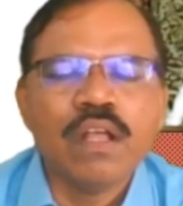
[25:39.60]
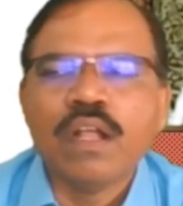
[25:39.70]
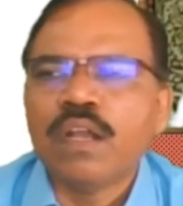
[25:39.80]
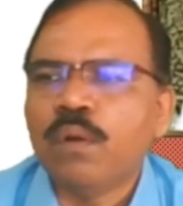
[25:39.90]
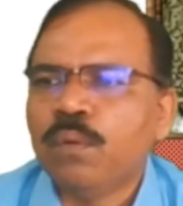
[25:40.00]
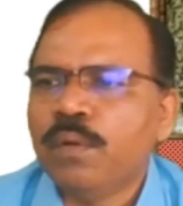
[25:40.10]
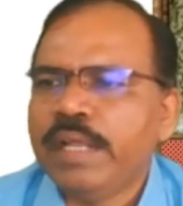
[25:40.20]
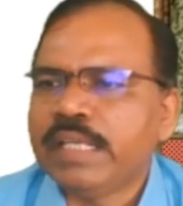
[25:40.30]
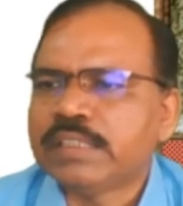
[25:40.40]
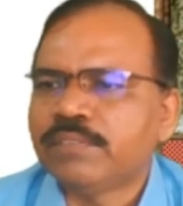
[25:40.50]
Now
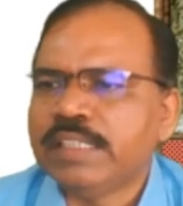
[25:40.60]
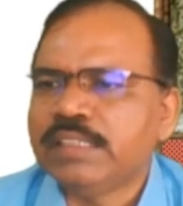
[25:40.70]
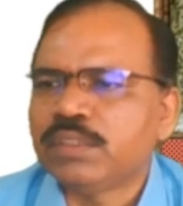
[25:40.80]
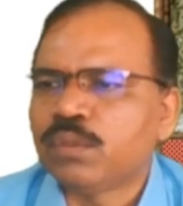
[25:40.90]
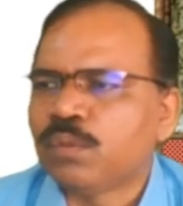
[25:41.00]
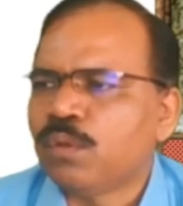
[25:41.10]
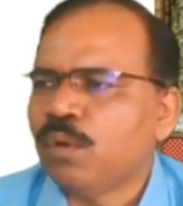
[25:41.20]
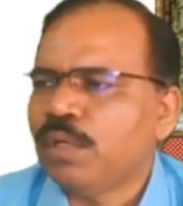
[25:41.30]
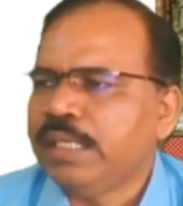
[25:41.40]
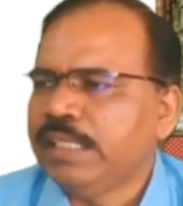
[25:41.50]
next one is
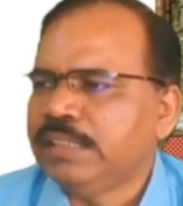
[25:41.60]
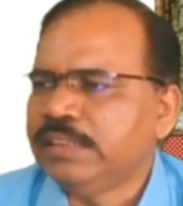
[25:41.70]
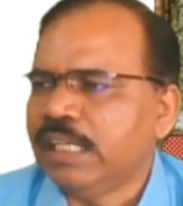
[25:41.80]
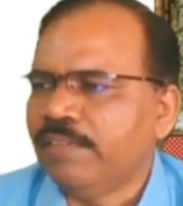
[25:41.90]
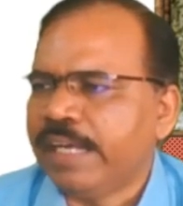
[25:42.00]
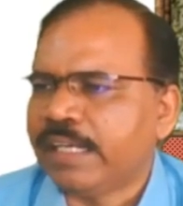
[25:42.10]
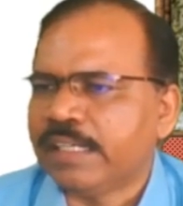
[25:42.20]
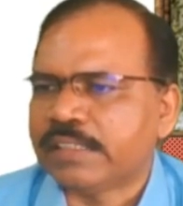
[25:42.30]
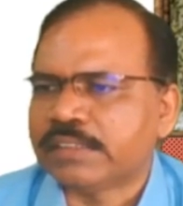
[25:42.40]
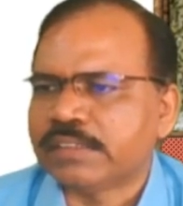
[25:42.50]
co-initial
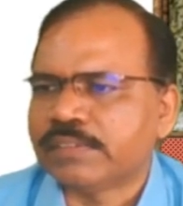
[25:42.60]
vectors.